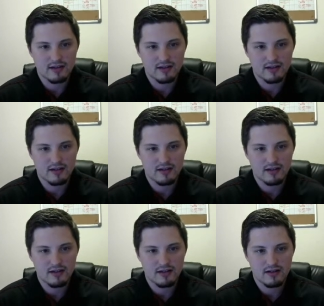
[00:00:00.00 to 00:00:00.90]

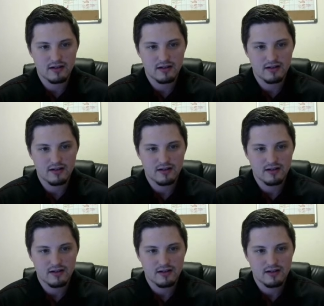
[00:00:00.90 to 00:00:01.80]

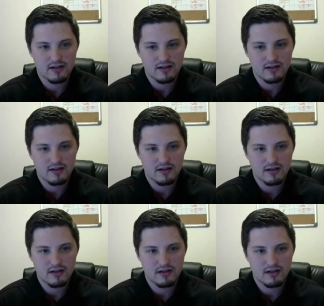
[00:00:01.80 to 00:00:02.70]

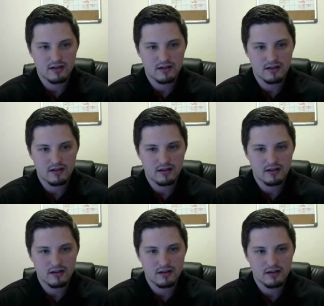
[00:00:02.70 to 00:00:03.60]

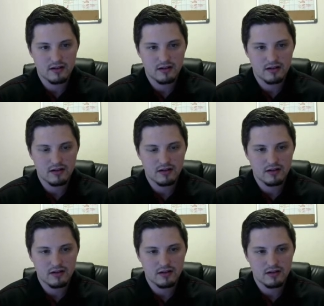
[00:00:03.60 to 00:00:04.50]

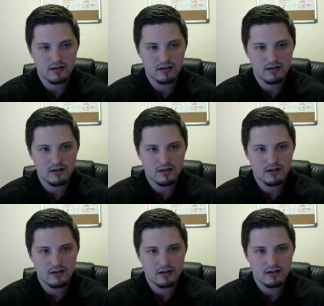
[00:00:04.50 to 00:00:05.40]

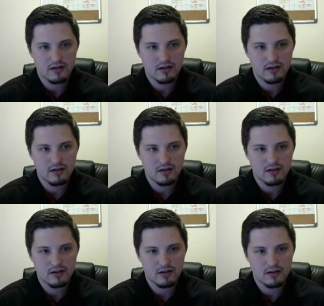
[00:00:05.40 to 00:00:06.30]

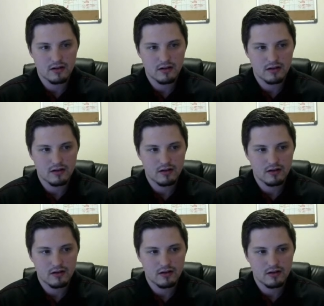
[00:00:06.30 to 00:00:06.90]
(silence)